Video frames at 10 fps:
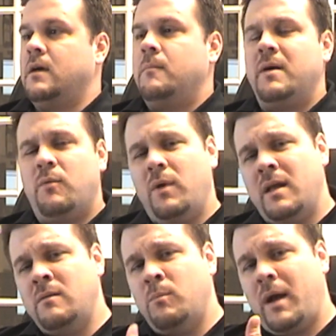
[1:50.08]
But
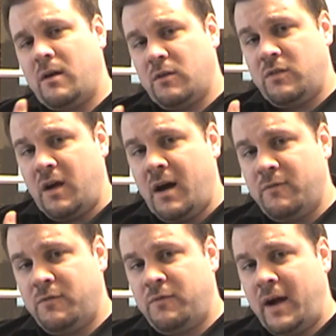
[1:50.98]
when Microsoft
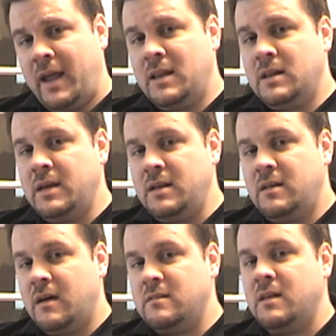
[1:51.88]
finally
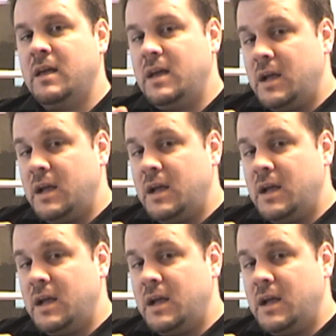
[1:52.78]
does an